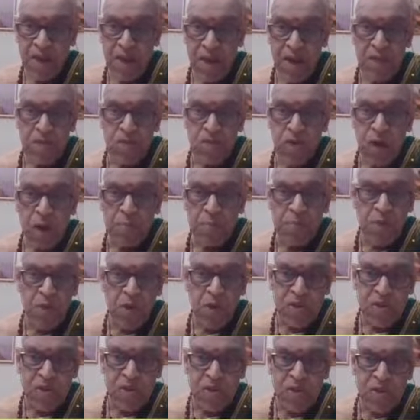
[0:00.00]
as you approach
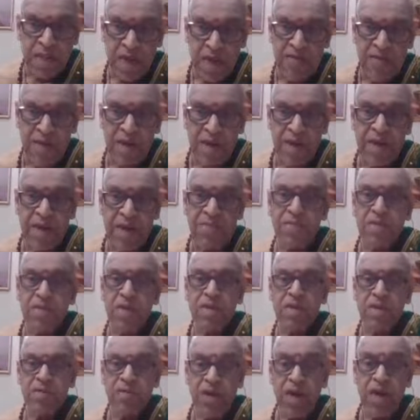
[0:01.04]
the Devi,
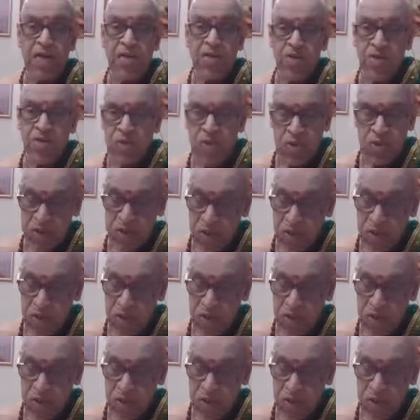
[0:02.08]
the value goes